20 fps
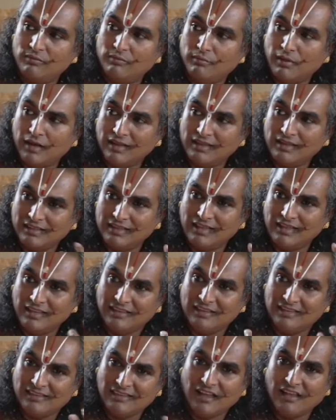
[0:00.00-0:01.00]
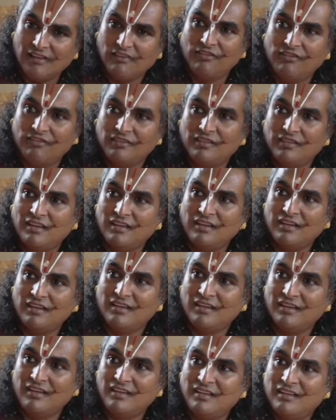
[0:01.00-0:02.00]
bhakti itself,
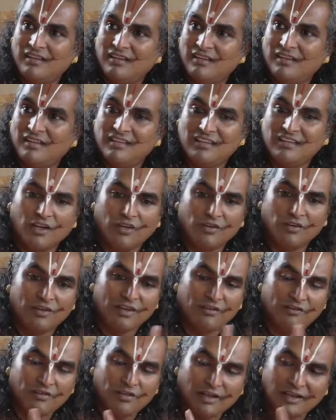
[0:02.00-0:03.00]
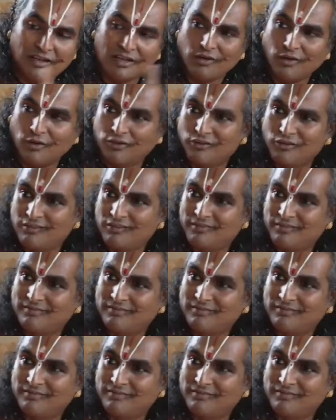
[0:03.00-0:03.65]
they are never at loss.